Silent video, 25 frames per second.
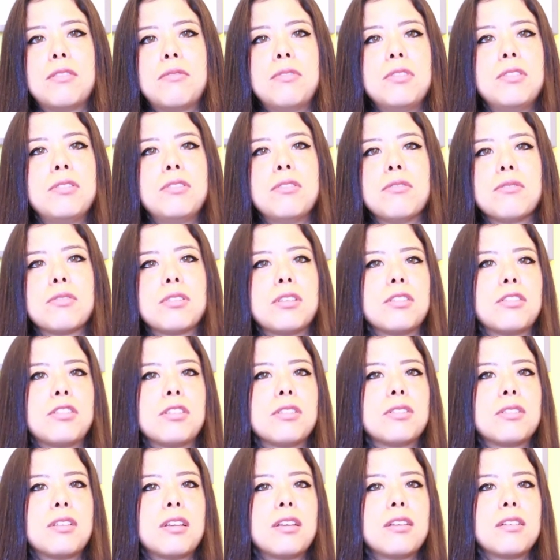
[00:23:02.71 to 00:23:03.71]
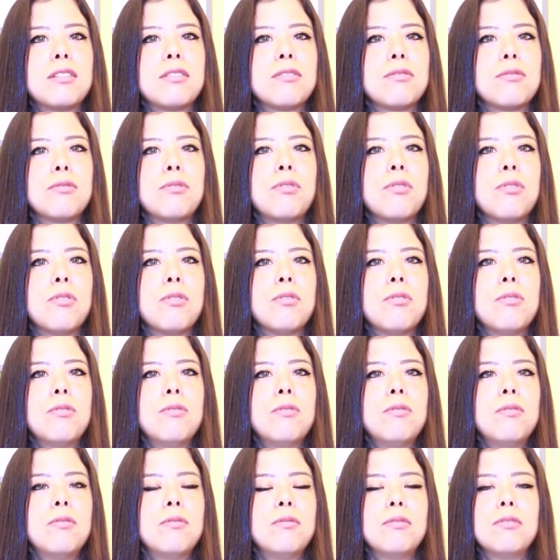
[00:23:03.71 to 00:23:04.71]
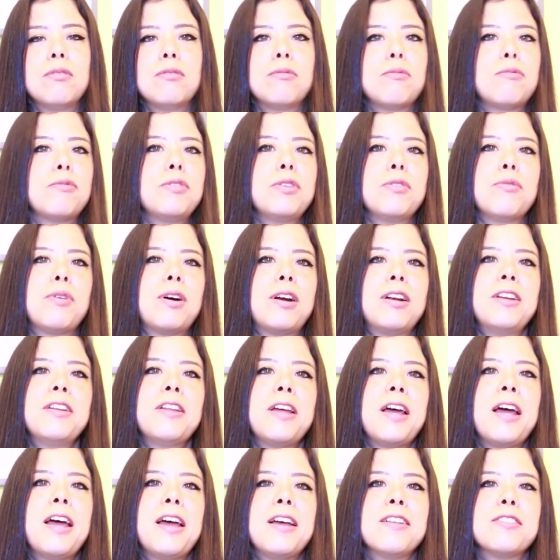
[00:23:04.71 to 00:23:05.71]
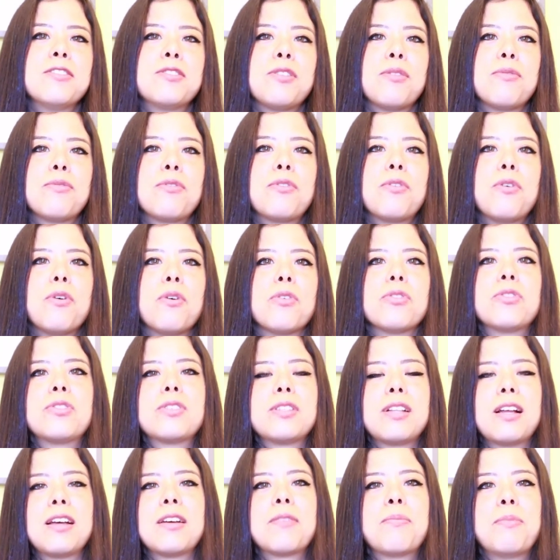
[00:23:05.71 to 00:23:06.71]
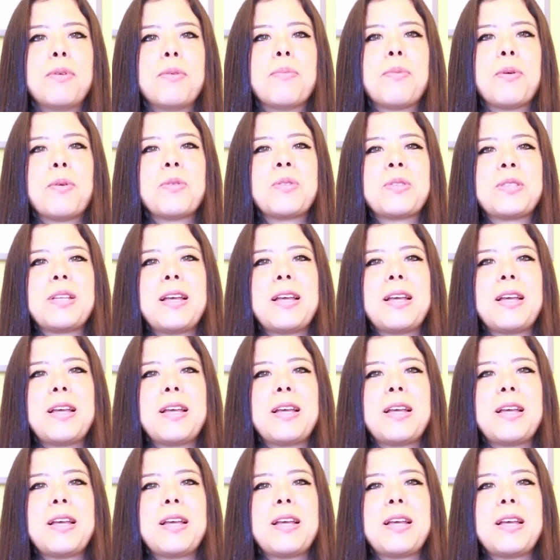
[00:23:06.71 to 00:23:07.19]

There is no such a thing. You go, you are in the hands of gods, like people